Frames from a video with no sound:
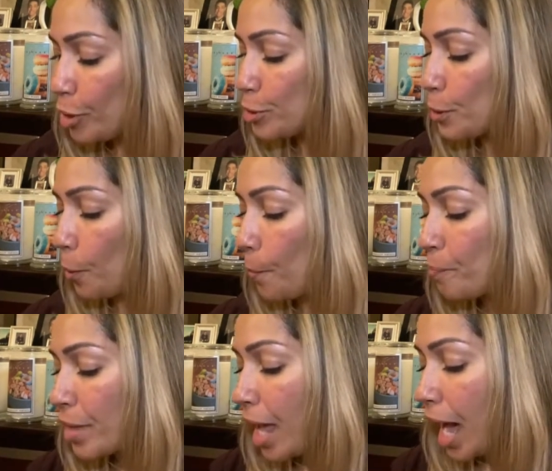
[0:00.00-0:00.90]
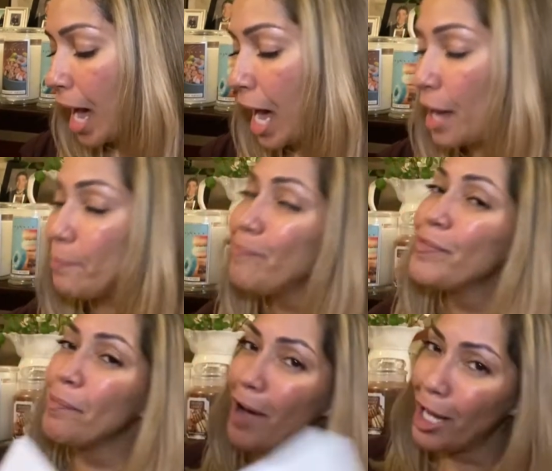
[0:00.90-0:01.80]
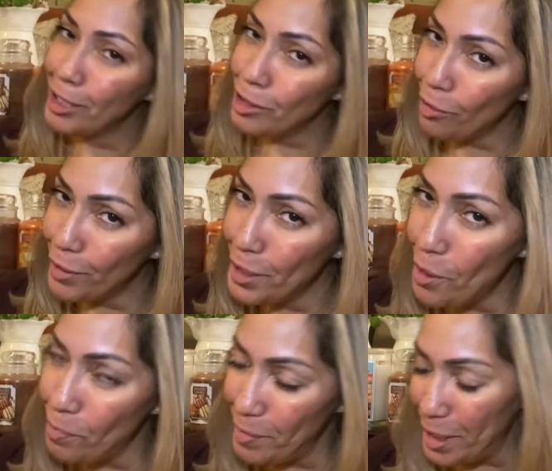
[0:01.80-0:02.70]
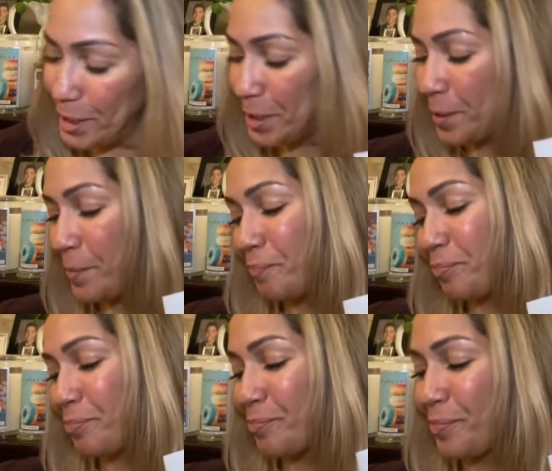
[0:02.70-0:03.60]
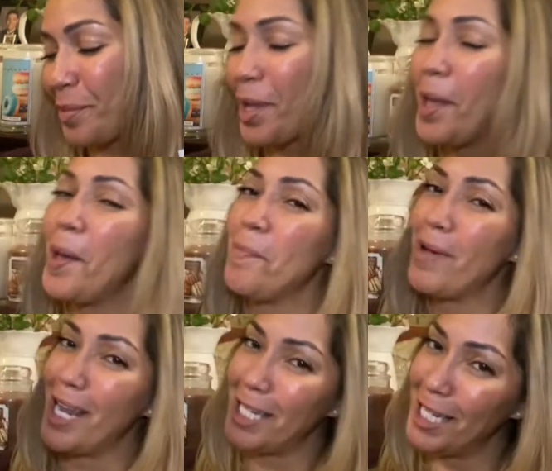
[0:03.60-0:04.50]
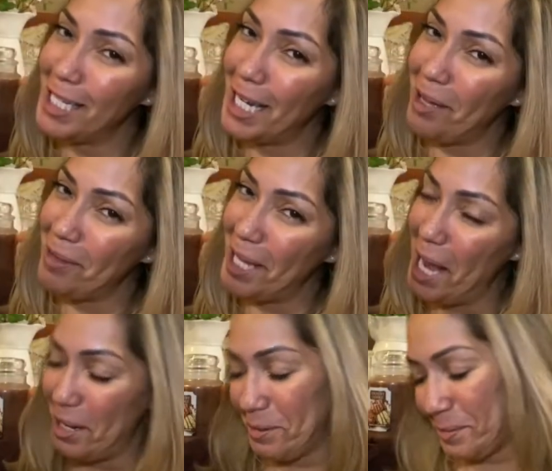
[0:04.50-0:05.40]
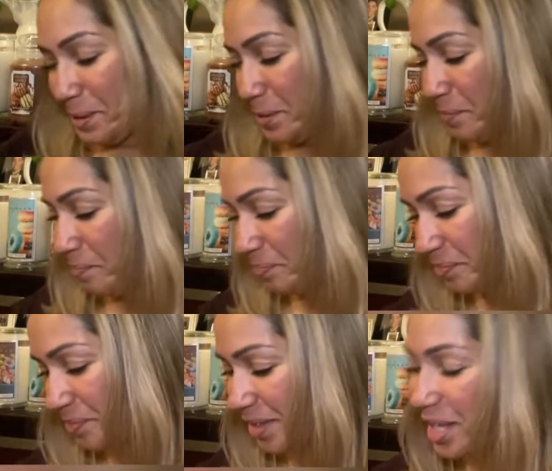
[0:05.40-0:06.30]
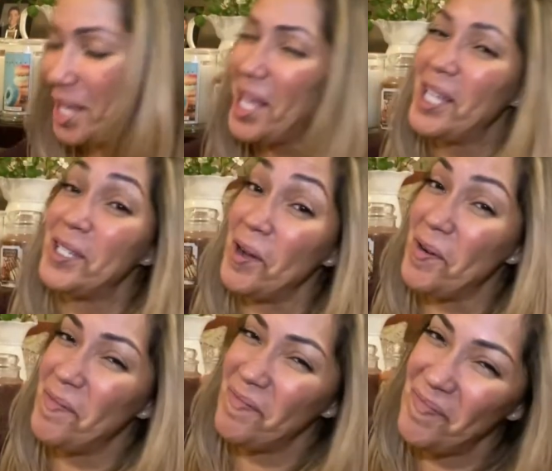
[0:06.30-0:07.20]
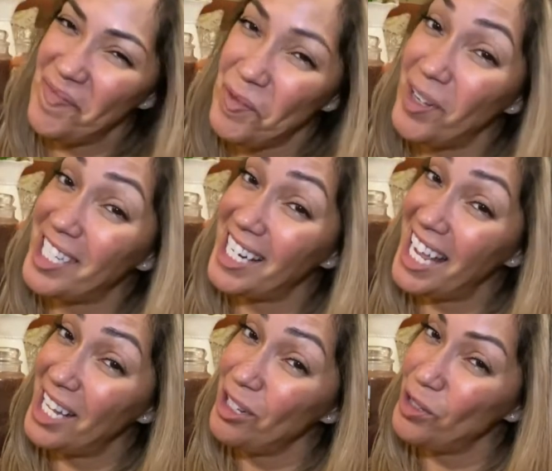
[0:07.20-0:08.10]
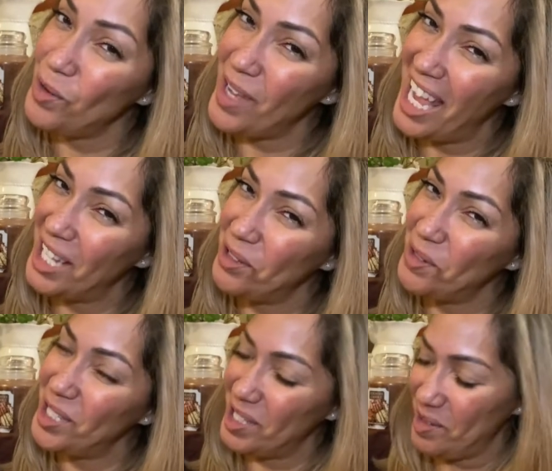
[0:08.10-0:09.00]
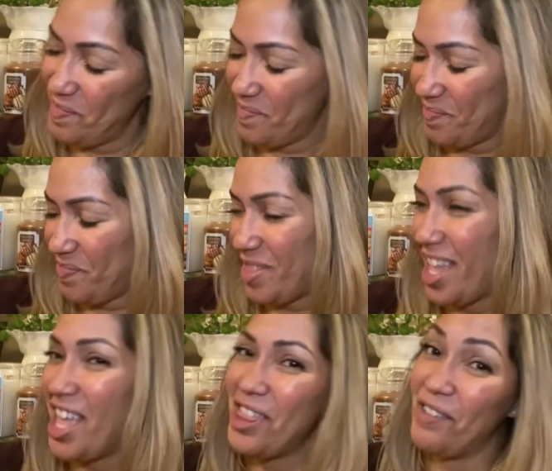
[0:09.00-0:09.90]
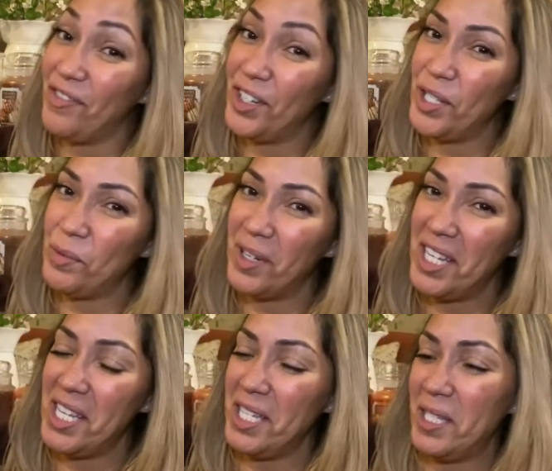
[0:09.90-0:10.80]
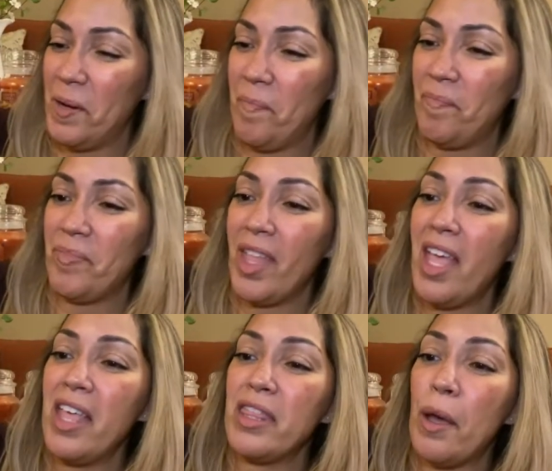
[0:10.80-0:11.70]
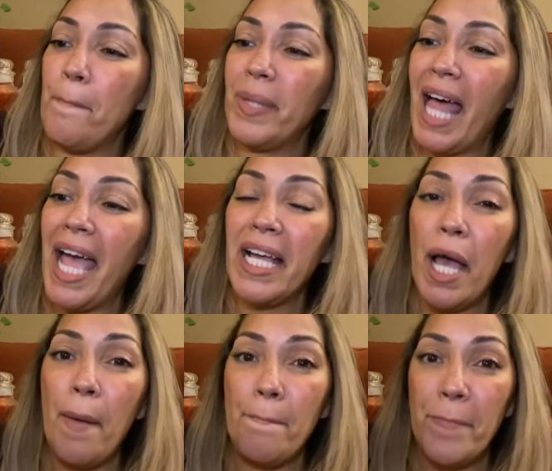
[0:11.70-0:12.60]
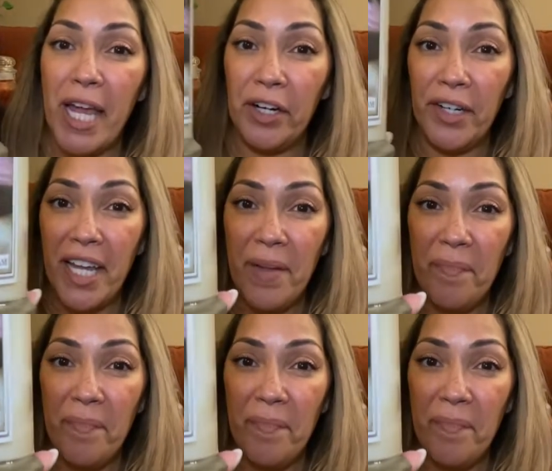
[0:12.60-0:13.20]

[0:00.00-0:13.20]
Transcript: So the box is already opened, but I didn't take out the candles. So once again, two candles. The first one is the Blackberry